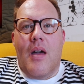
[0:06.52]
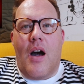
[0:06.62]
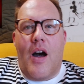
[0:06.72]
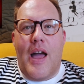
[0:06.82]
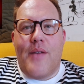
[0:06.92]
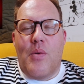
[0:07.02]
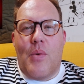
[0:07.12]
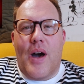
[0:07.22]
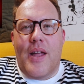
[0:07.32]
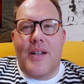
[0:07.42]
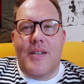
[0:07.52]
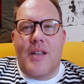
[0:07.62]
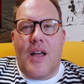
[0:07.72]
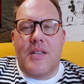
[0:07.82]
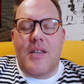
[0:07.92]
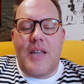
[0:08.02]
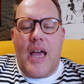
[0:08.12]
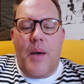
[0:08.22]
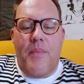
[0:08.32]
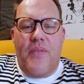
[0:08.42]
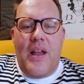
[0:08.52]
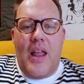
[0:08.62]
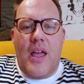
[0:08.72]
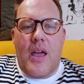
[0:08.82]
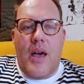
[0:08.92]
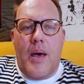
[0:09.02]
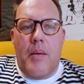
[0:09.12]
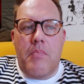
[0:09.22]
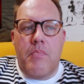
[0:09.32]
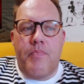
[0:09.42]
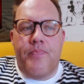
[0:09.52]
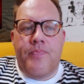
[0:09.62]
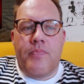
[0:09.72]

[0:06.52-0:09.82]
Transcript: Hi everyone. Today I'm feeling I